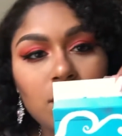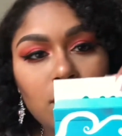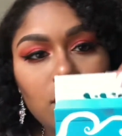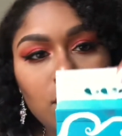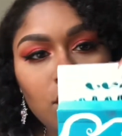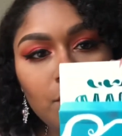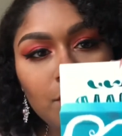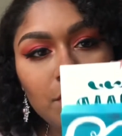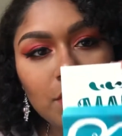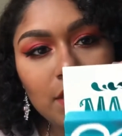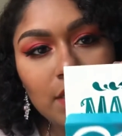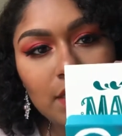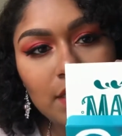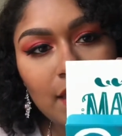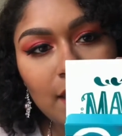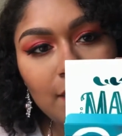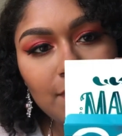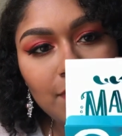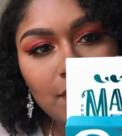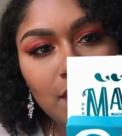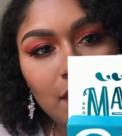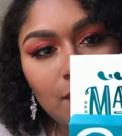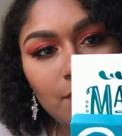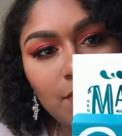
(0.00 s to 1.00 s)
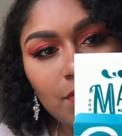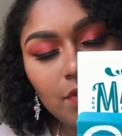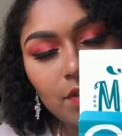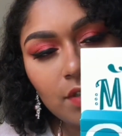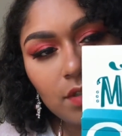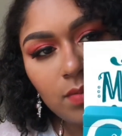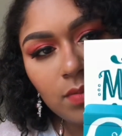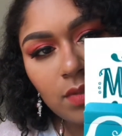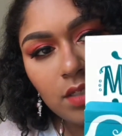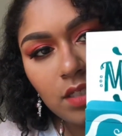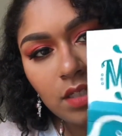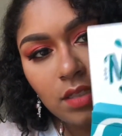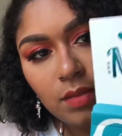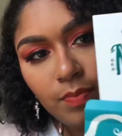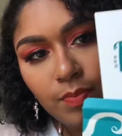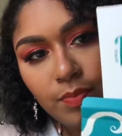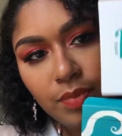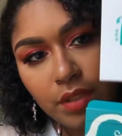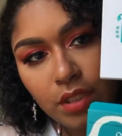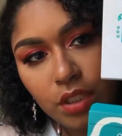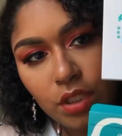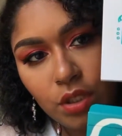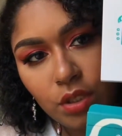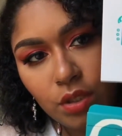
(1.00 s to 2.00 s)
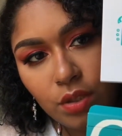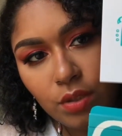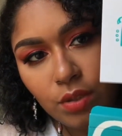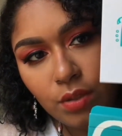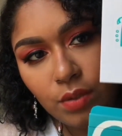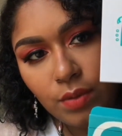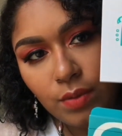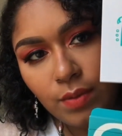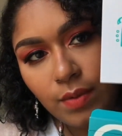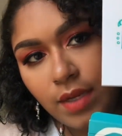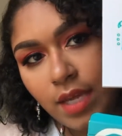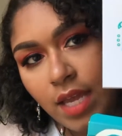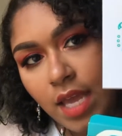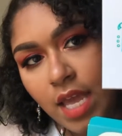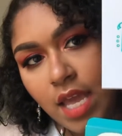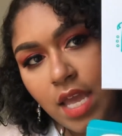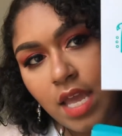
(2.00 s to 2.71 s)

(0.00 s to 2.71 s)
Almost the same thing, but this one is blue.